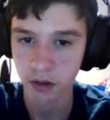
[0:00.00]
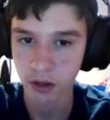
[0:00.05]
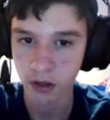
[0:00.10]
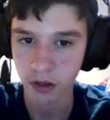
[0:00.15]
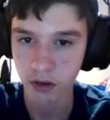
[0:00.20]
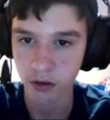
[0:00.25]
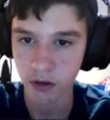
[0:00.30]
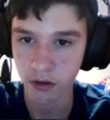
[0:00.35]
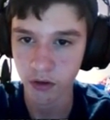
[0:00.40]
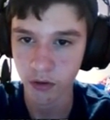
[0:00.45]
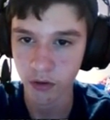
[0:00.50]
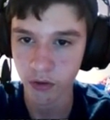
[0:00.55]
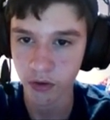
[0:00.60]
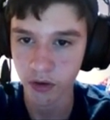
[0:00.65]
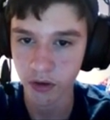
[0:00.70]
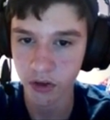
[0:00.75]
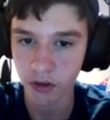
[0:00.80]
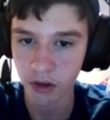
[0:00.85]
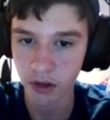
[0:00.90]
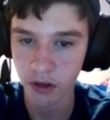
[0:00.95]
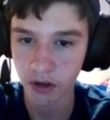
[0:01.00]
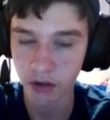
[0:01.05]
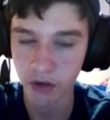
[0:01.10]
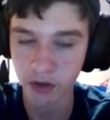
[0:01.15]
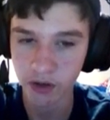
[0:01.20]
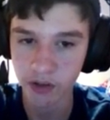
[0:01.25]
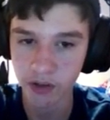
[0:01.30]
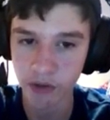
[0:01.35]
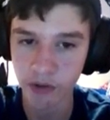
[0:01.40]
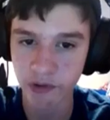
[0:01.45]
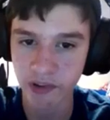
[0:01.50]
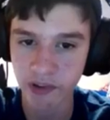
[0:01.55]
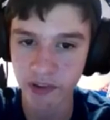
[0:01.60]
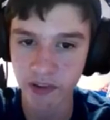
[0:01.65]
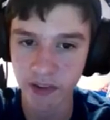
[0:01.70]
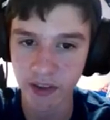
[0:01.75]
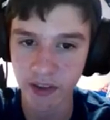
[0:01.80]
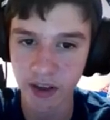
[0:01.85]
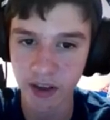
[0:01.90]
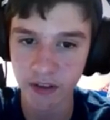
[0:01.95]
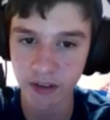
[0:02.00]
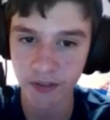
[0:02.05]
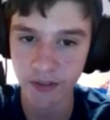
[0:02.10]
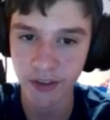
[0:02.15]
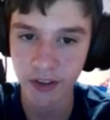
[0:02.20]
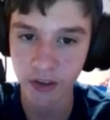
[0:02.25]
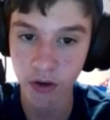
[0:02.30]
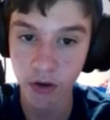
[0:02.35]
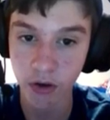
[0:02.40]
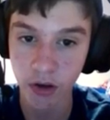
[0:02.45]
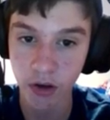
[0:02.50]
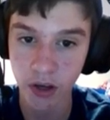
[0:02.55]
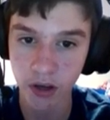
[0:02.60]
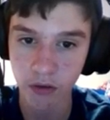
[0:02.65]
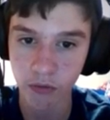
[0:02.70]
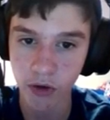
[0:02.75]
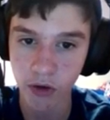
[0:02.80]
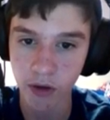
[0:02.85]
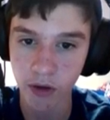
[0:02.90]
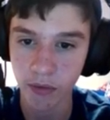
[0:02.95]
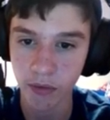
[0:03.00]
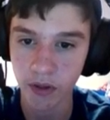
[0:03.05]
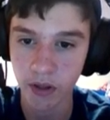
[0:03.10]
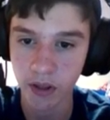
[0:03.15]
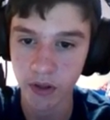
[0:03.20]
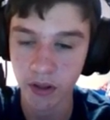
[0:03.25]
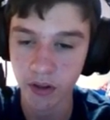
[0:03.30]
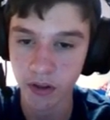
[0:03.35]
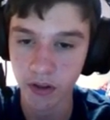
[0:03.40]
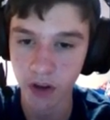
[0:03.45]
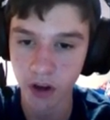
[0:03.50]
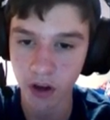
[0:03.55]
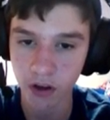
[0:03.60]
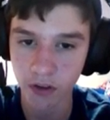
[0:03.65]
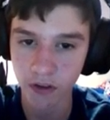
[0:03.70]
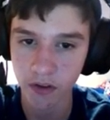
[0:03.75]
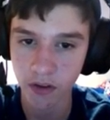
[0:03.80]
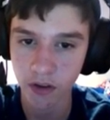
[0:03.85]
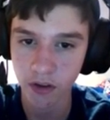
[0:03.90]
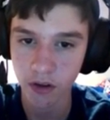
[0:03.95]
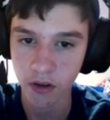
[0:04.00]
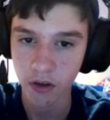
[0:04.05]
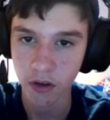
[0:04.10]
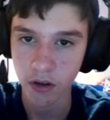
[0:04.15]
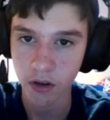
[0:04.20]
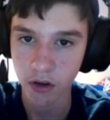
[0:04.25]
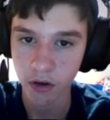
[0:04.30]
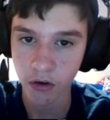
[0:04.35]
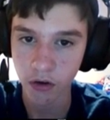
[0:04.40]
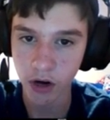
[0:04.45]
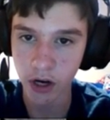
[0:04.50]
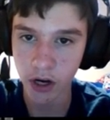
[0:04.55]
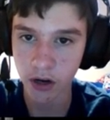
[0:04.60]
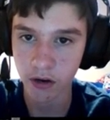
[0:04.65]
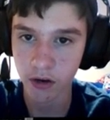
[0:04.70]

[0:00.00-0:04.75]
I don't know what. I don't want to know what's inside of these. Okay, well. It's locked. Great.